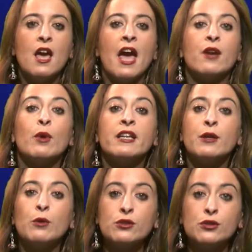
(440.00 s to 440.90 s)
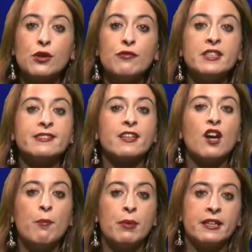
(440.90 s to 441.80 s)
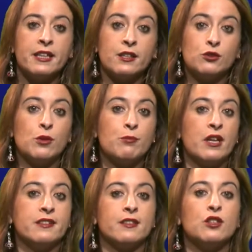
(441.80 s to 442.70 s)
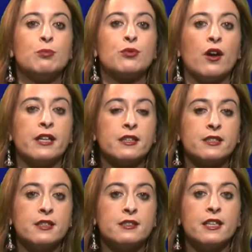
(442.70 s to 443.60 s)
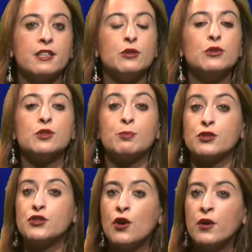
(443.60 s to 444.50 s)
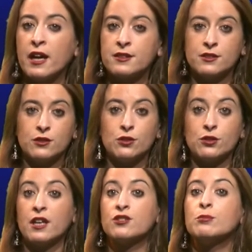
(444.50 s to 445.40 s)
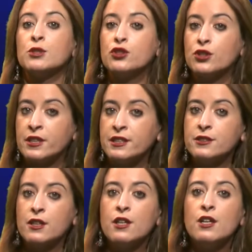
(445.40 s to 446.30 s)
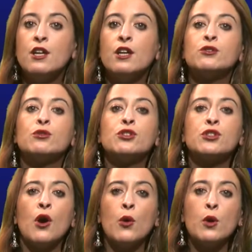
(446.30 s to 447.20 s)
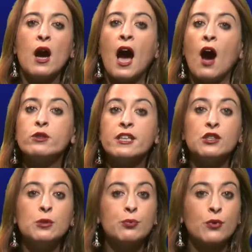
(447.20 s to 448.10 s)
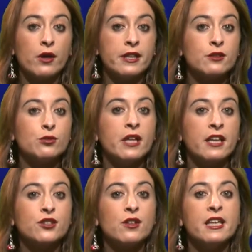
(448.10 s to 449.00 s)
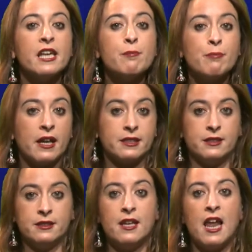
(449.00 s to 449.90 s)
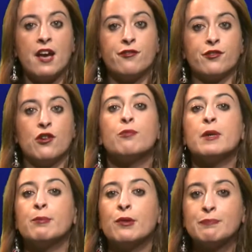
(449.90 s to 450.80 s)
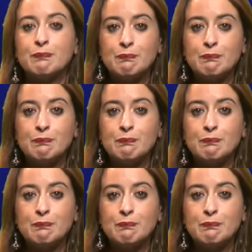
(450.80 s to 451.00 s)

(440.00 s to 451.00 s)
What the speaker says: And when they want to convince a company to embrace a new product, they use personas or customer journeys to show how the new product could actually impact the life of people.